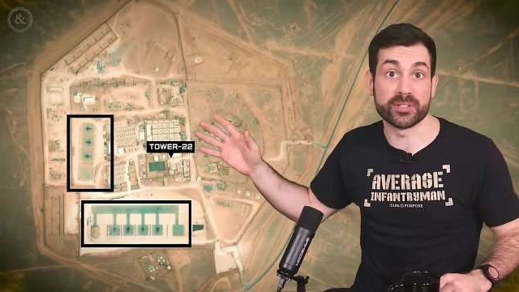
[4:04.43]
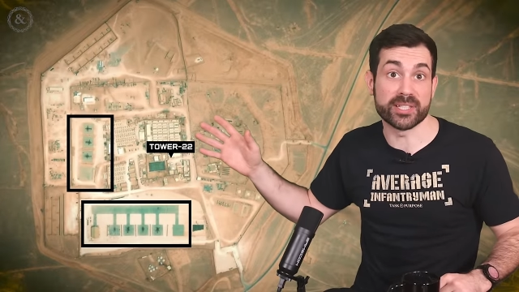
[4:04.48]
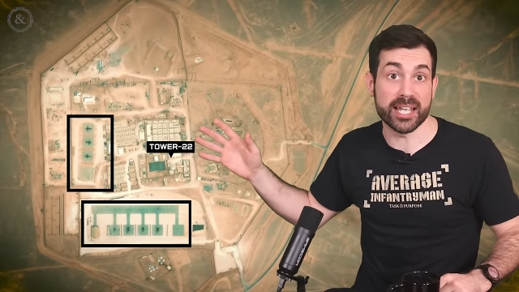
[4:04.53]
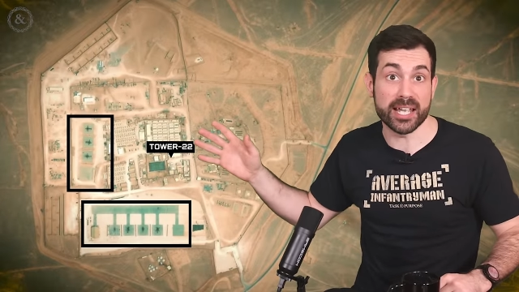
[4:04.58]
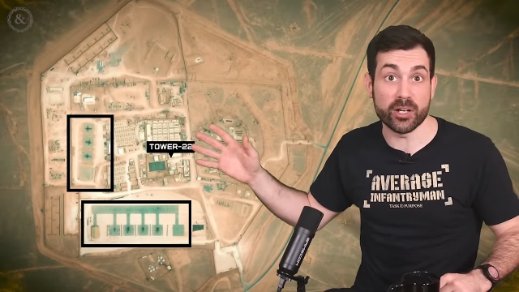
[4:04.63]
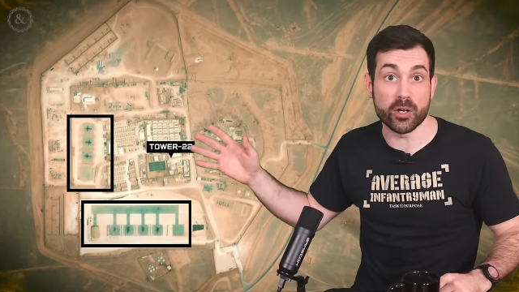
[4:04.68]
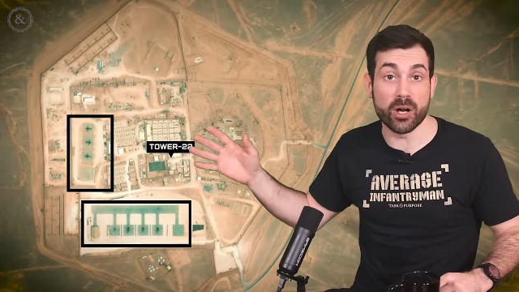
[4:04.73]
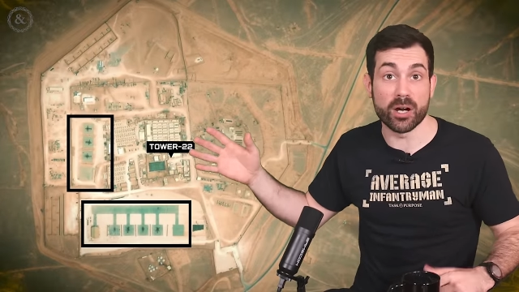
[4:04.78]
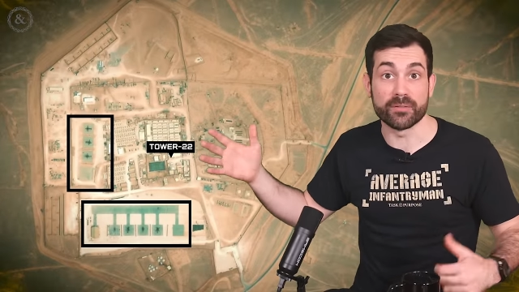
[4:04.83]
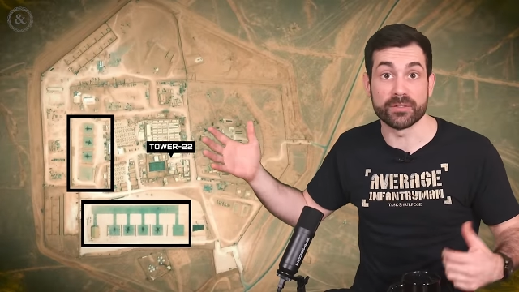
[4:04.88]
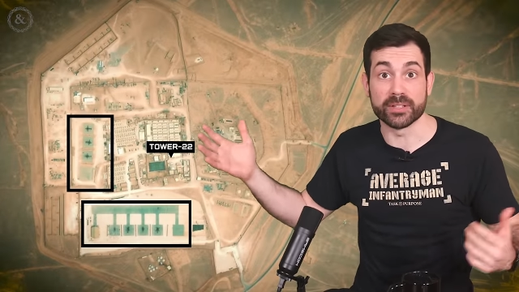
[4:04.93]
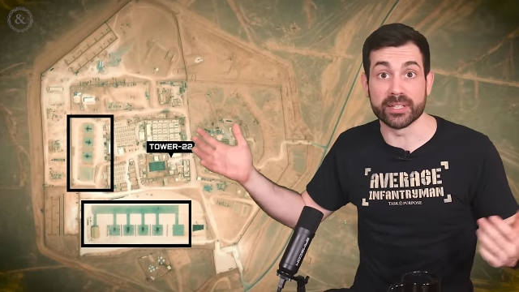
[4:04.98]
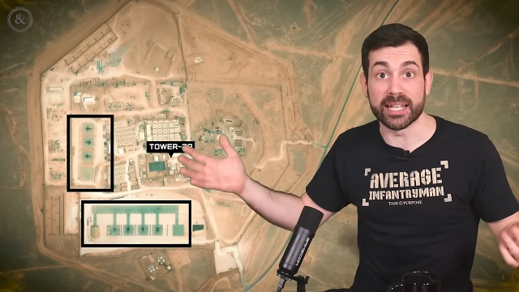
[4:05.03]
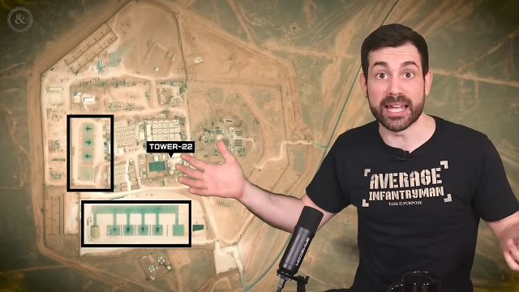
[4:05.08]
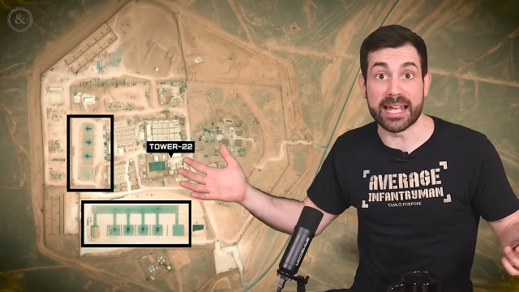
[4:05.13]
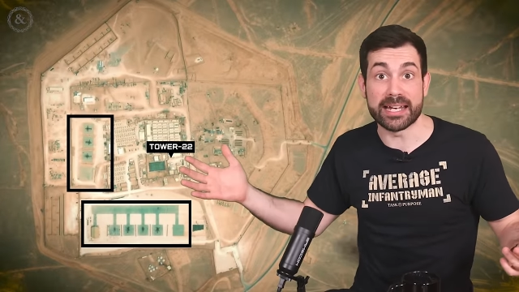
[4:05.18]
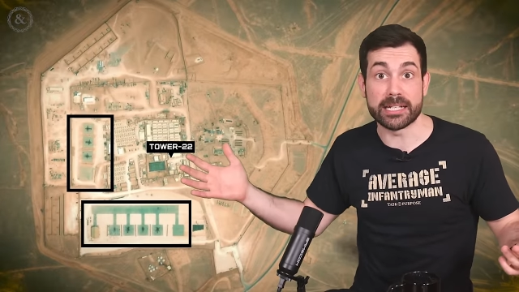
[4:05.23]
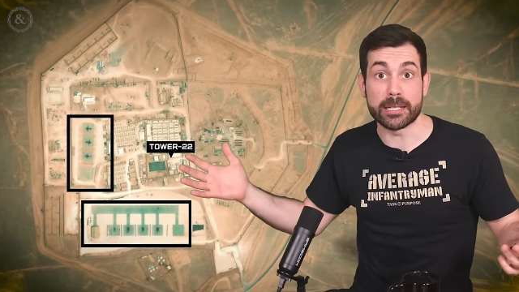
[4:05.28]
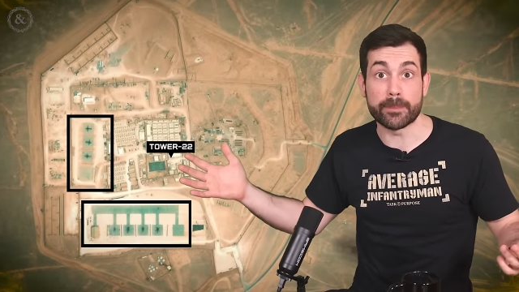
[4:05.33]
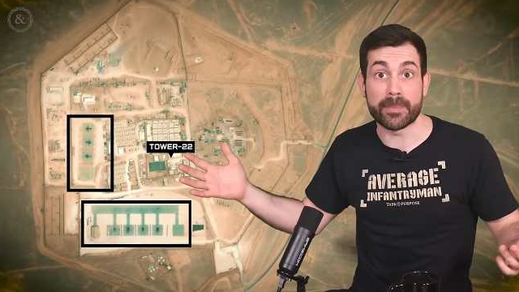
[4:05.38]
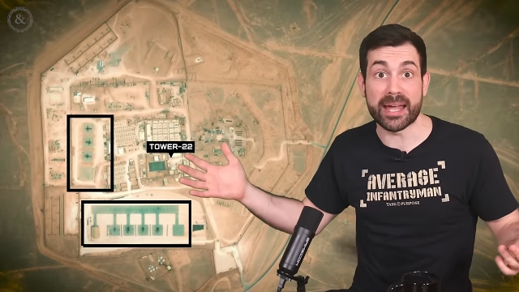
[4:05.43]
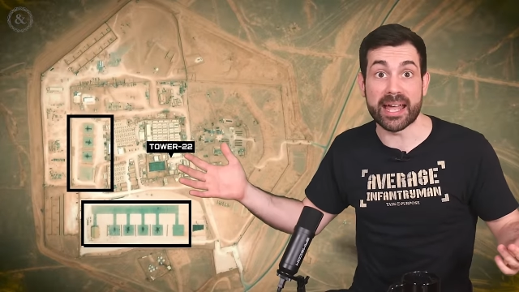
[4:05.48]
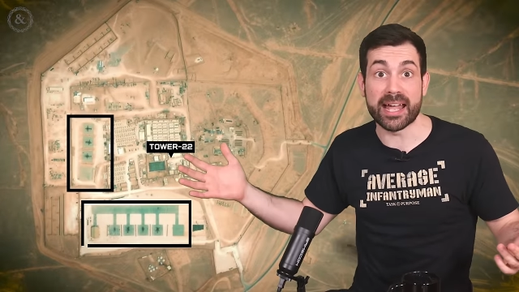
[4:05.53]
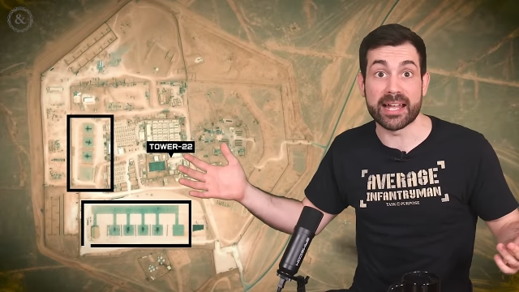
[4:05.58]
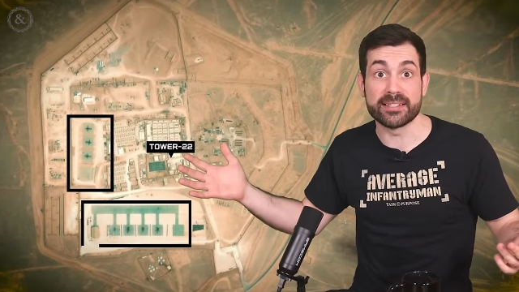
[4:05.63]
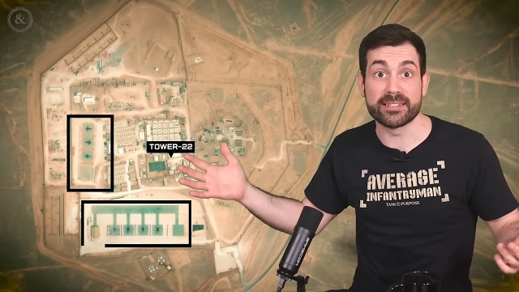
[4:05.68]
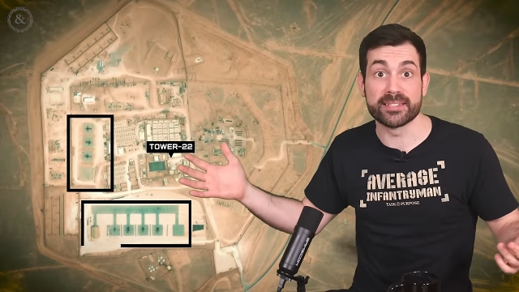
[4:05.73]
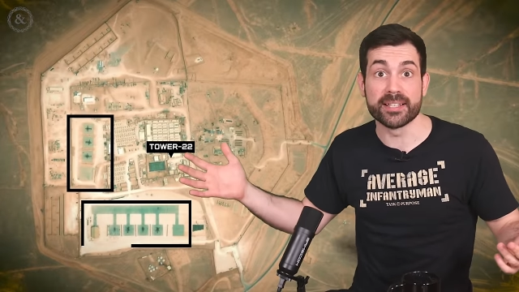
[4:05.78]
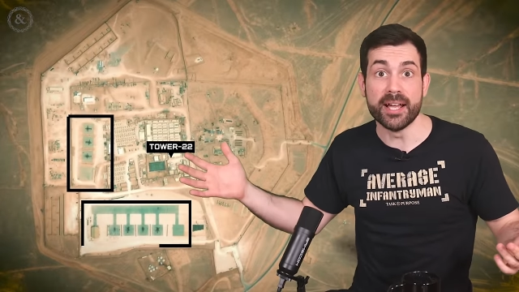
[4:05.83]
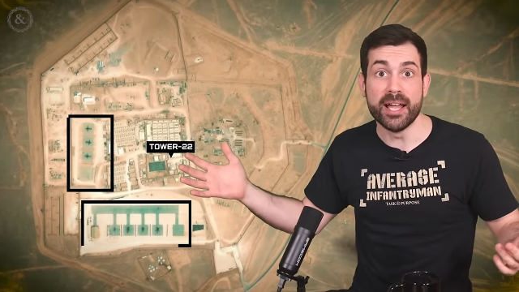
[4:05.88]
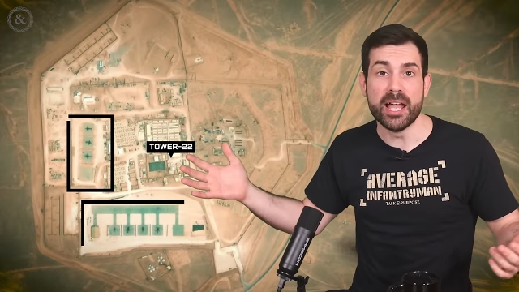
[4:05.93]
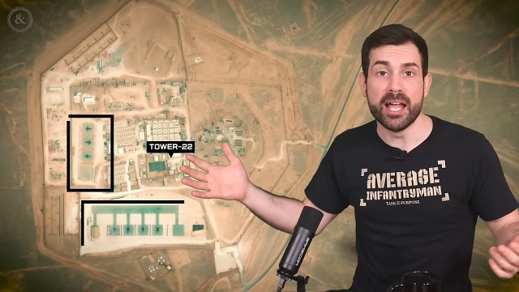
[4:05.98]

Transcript: takeoff and landing pads,